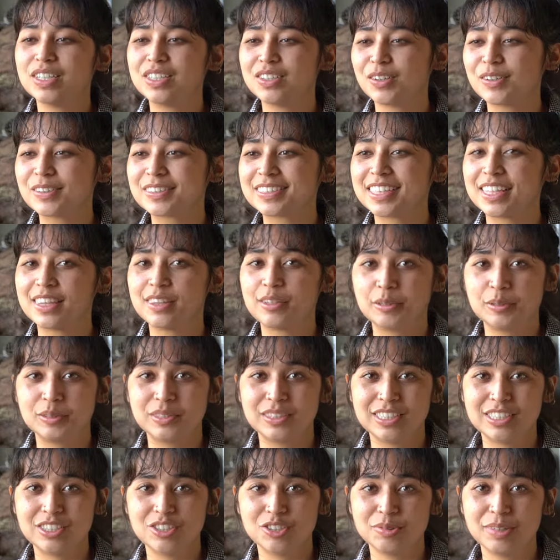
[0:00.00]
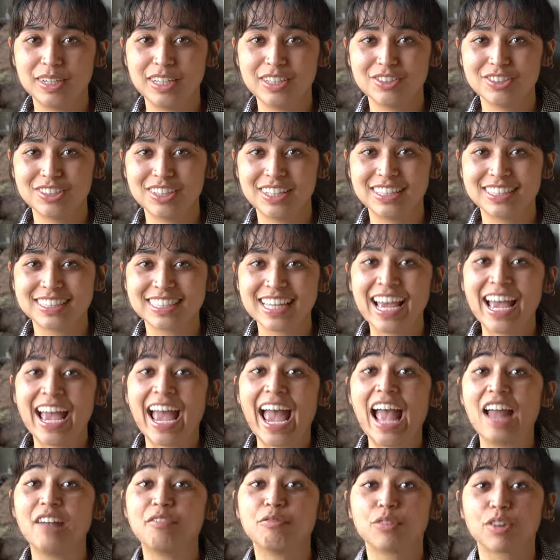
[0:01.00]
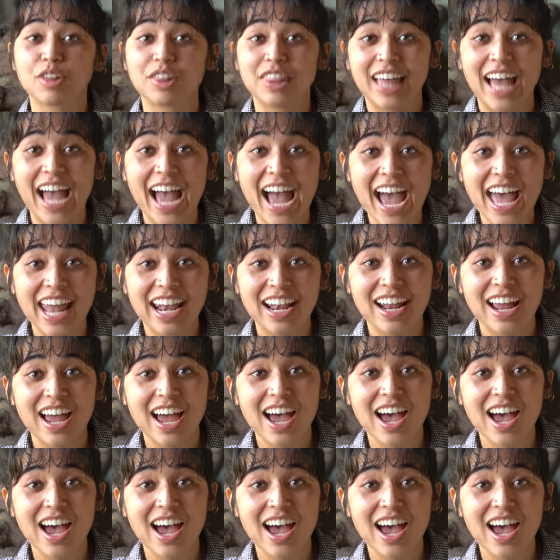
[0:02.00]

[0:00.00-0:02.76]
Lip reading: adults in those situations. And for that,